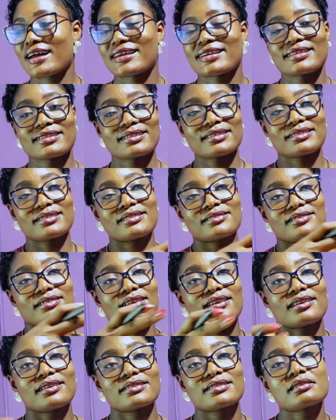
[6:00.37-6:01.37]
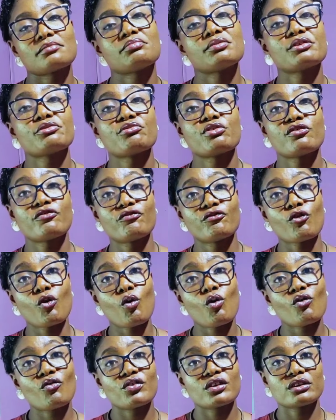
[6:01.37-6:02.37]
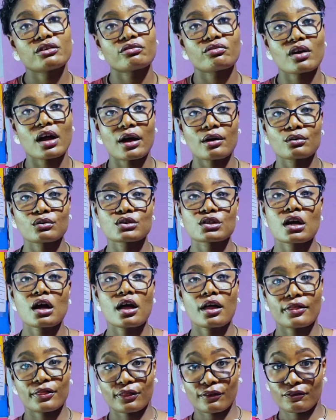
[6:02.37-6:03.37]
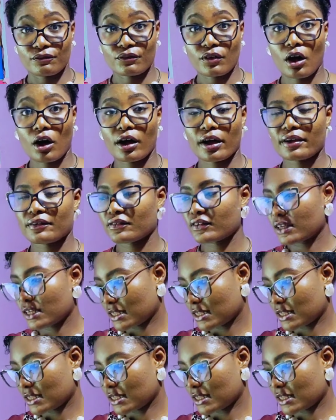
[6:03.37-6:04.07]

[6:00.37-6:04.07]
is simply revolving around the 5